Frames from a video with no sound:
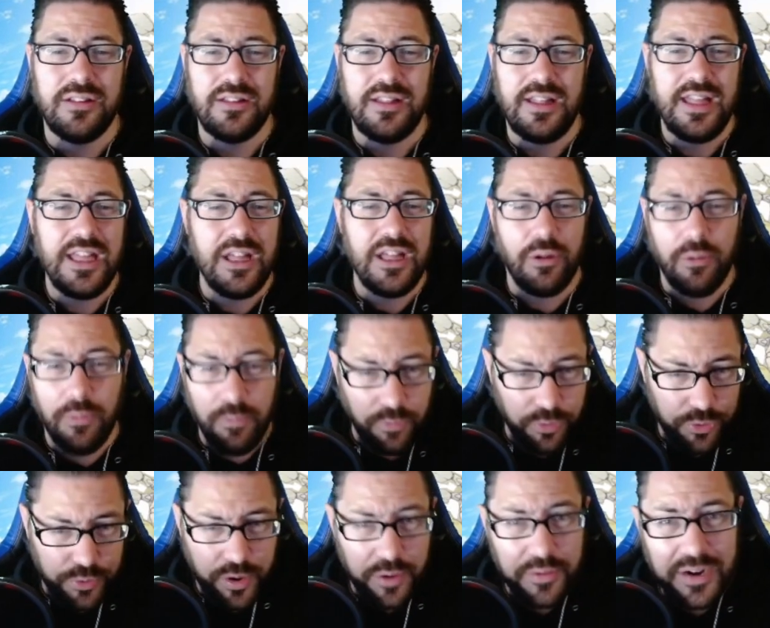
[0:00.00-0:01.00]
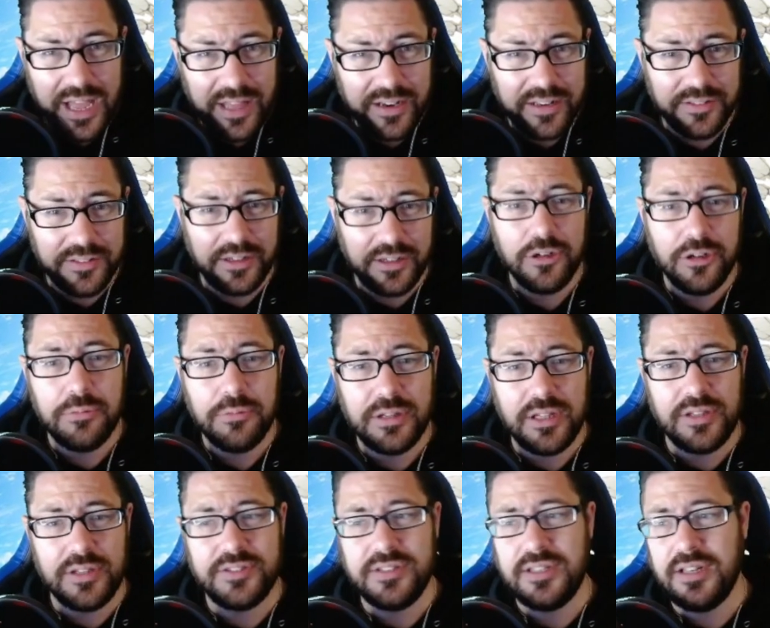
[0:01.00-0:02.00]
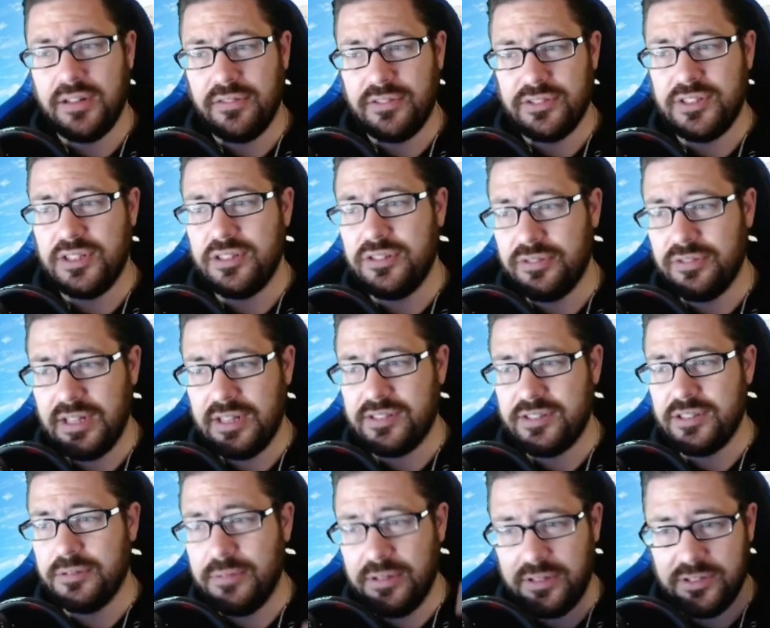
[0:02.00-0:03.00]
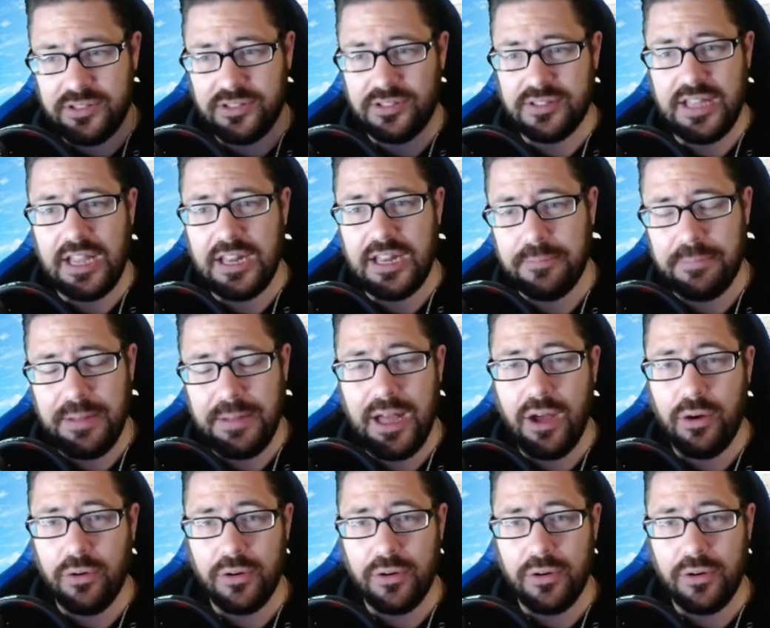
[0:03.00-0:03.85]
Hell, throw that in there because then all of a sudden you got something that's just gaining power,